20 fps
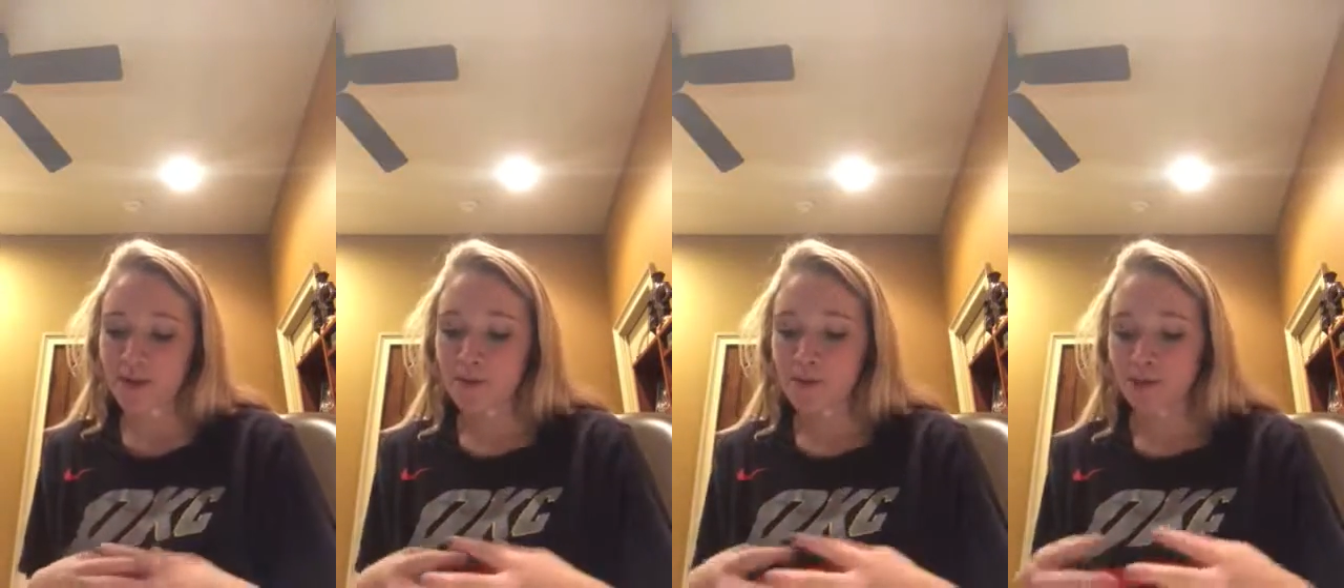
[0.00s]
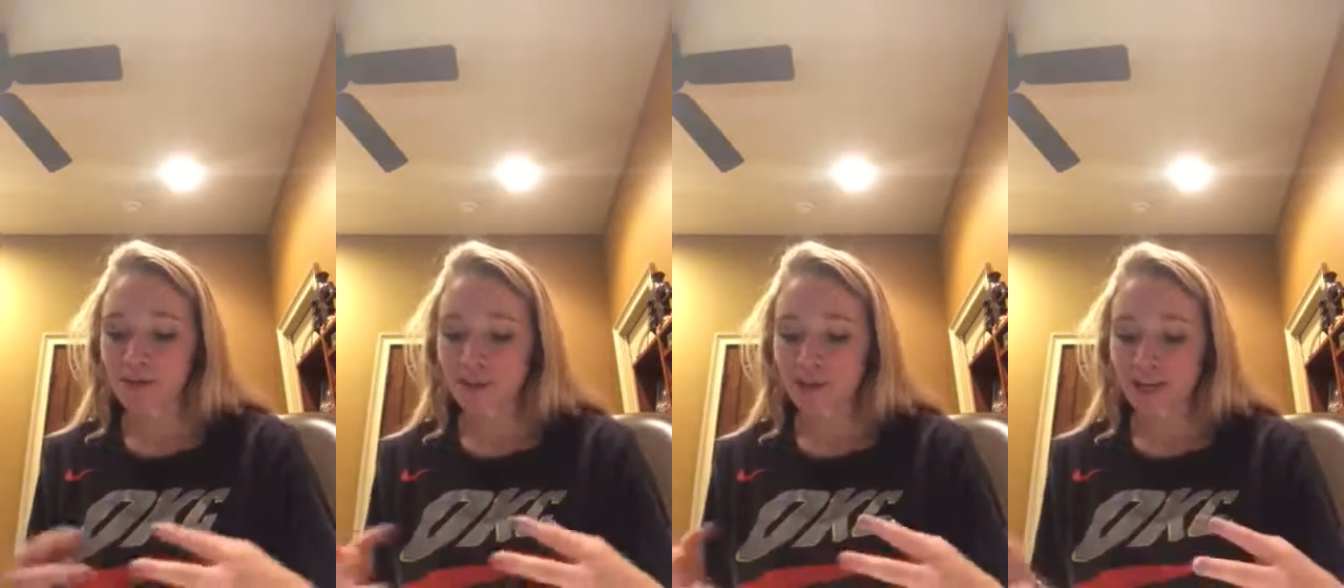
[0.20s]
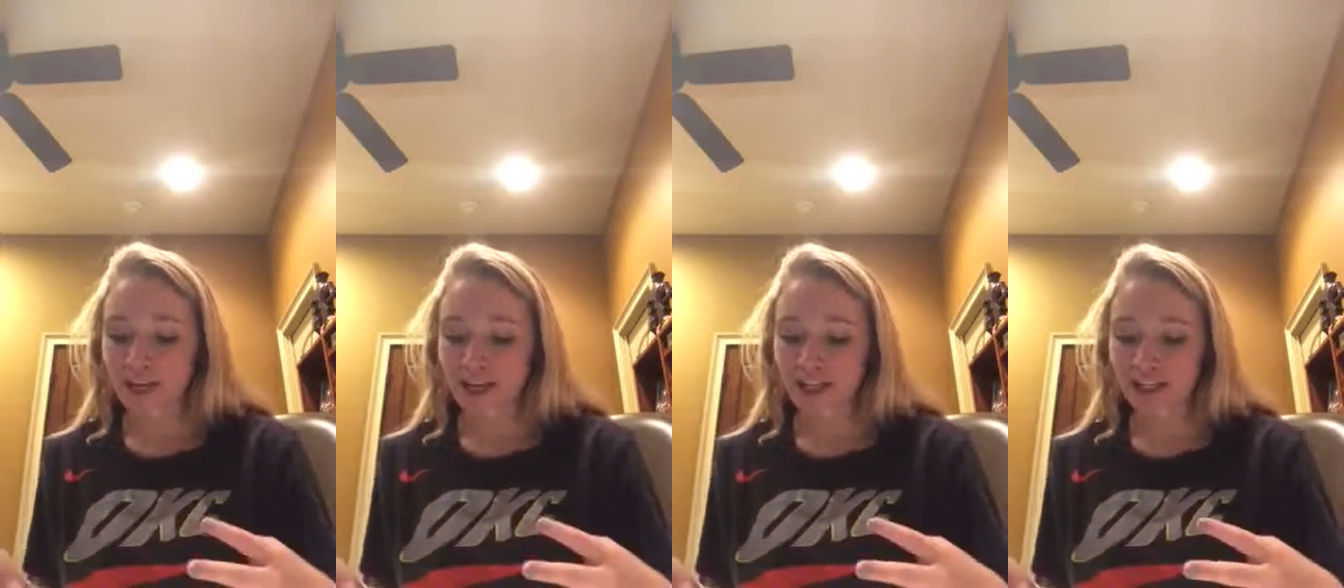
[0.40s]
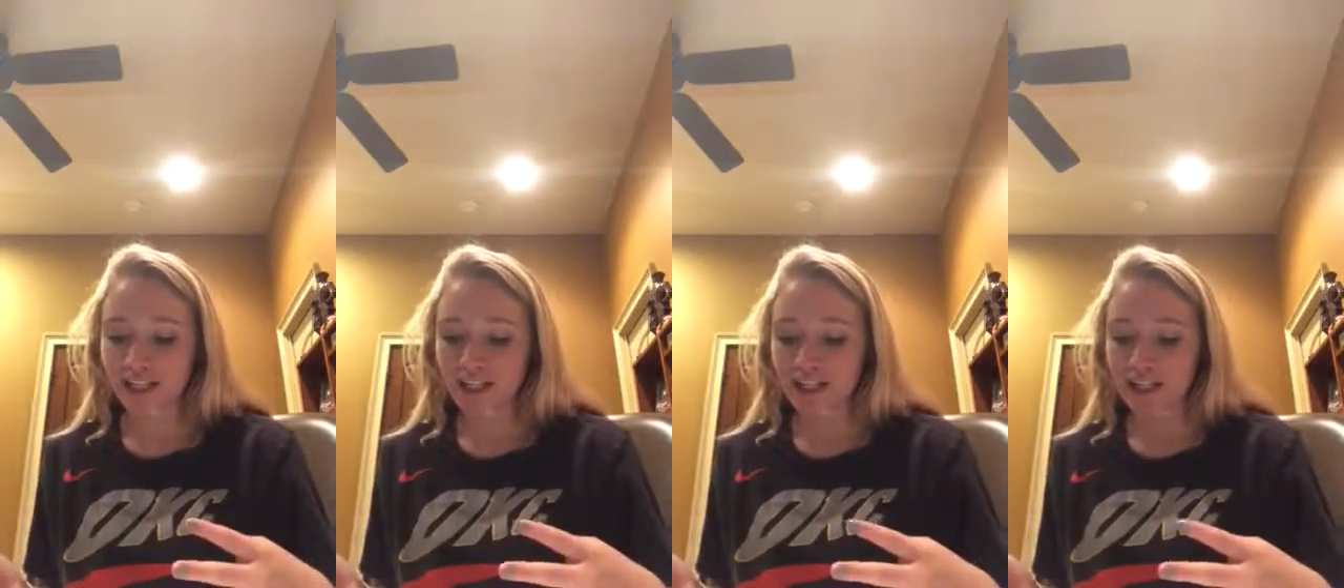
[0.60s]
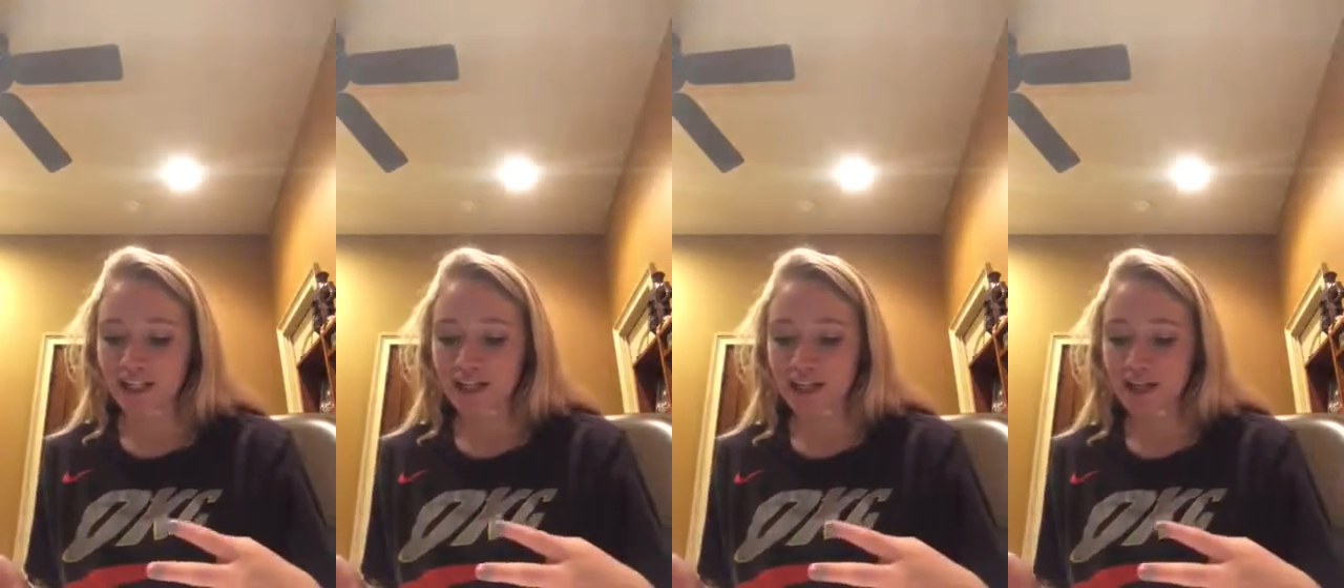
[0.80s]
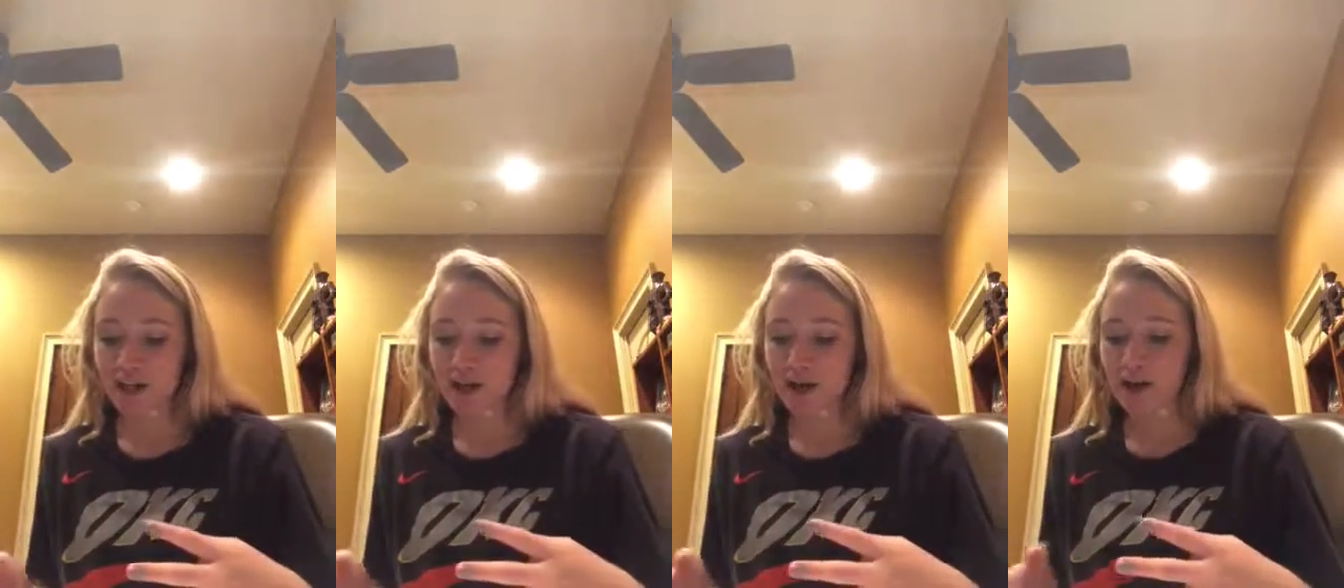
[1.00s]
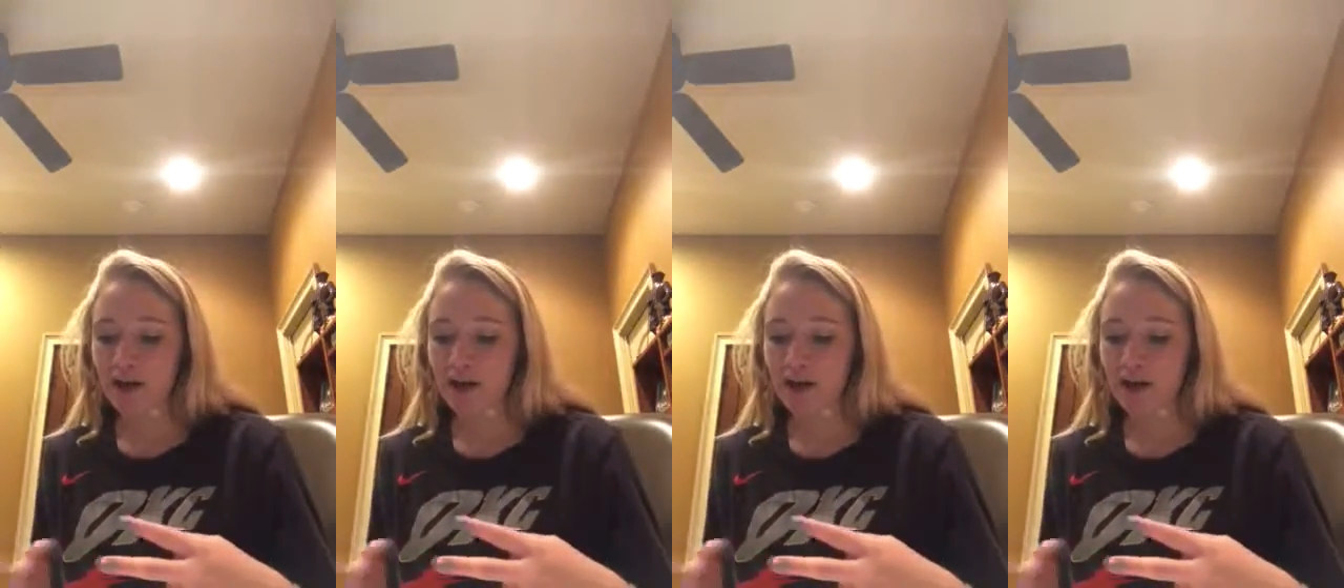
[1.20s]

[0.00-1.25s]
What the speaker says: empathetic.